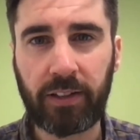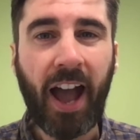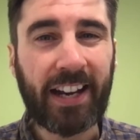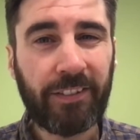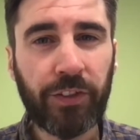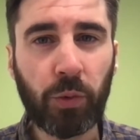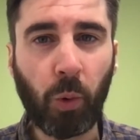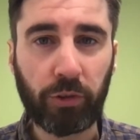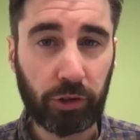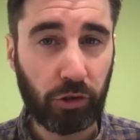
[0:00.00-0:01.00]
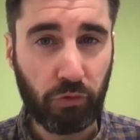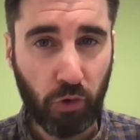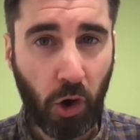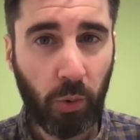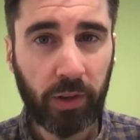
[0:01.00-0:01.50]
And if you want to
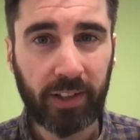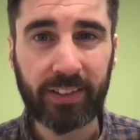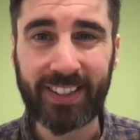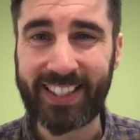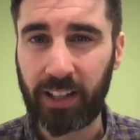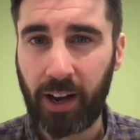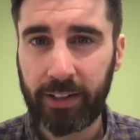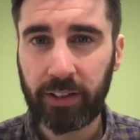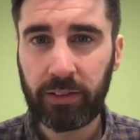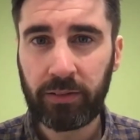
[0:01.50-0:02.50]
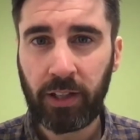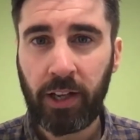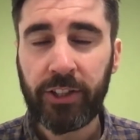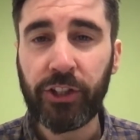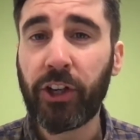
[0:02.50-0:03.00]
grow as a designer,
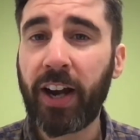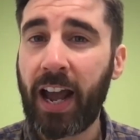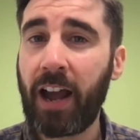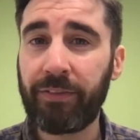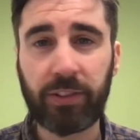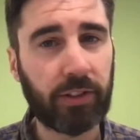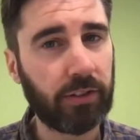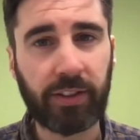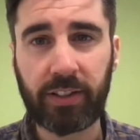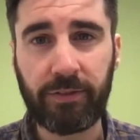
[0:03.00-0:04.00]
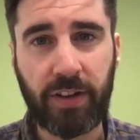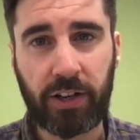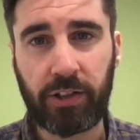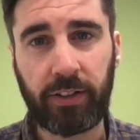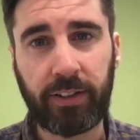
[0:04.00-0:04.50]
you're going to have to do this
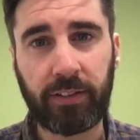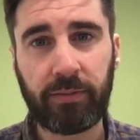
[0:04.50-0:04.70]
eventually.